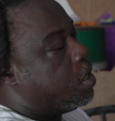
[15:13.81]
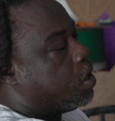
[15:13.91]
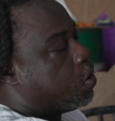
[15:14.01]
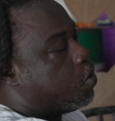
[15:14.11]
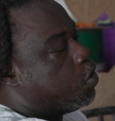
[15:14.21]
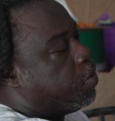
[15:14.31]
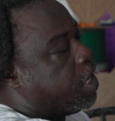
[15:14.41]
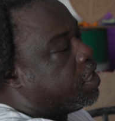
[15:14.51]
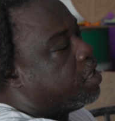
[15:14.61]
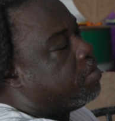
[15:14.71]
So when you
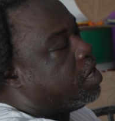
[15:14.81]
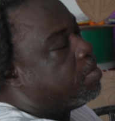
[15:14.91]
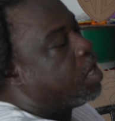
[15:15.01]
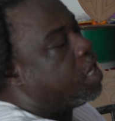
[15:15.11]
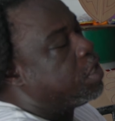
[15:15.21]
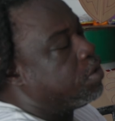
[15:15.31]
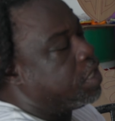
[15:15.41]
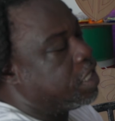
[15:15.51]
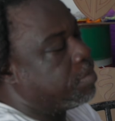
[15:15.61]
paste in the Bahamian colors, you can see it's a